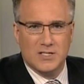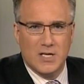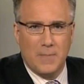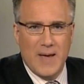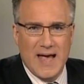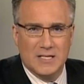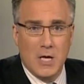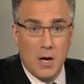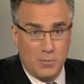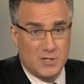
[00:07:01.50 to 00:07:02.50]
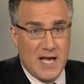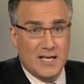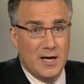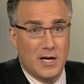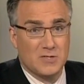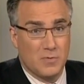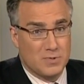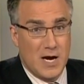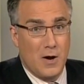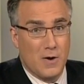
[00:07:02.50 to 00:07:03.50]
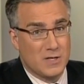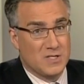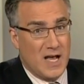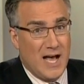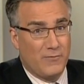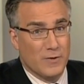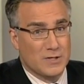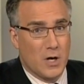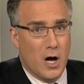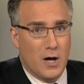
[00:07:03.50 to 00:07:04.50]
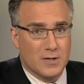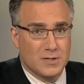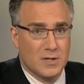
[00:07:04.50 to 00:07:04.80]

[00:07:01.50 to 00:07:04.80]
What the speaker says: up as protecting us from terrorist conference calls.